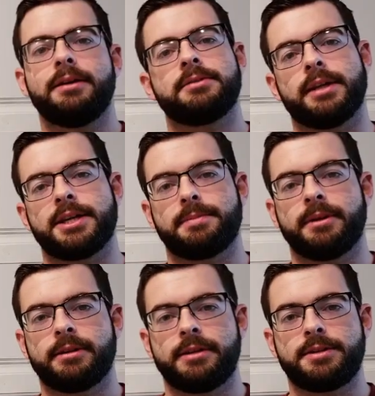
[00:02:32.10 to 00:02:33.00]
So last but
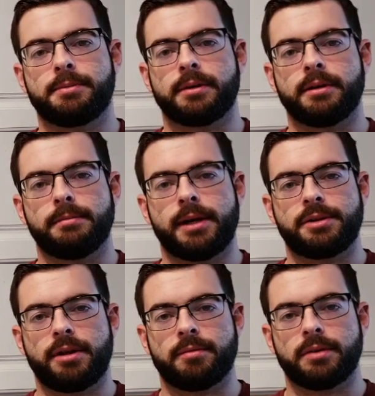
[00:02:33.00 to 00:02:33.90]
not least, we're gonna
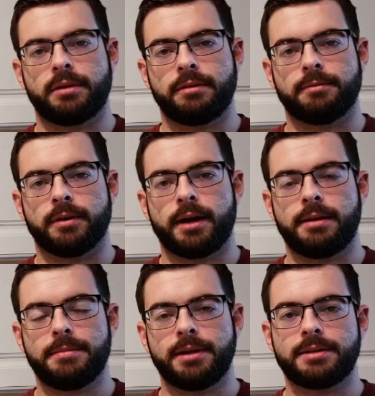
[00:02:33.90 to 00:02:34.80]
mash everything for
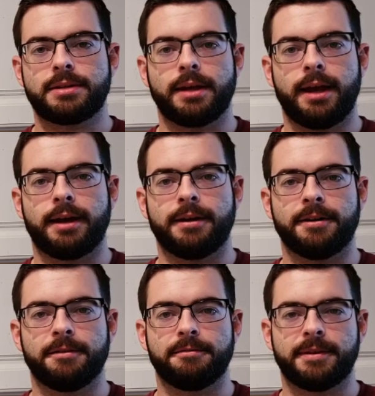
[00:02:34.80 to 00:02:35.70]
90 minutes at
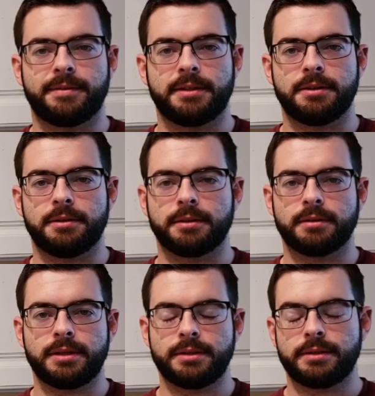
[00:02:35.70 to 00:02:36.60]
152
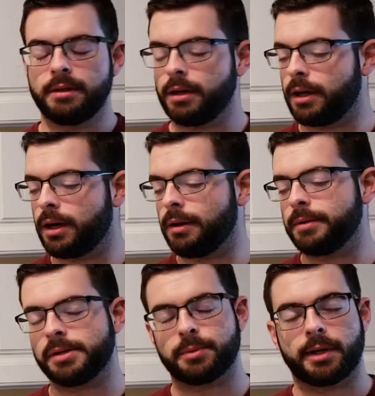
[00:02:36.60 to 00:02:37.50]
degrees, uh,
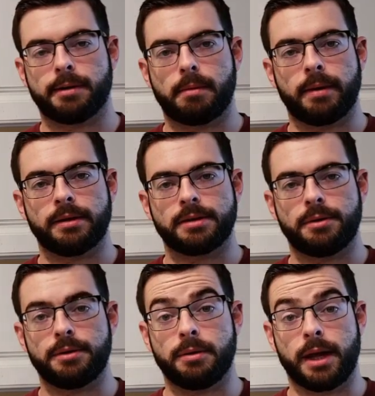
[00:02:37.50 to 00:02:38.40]
which is what I'm about to
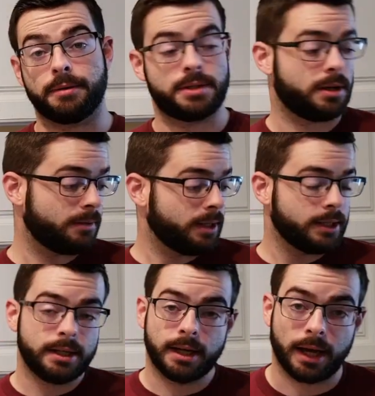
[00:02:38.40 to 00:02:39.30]
go do now. So
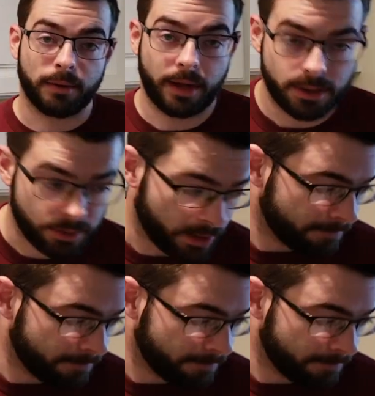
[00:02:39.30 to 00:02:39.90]
I will catch you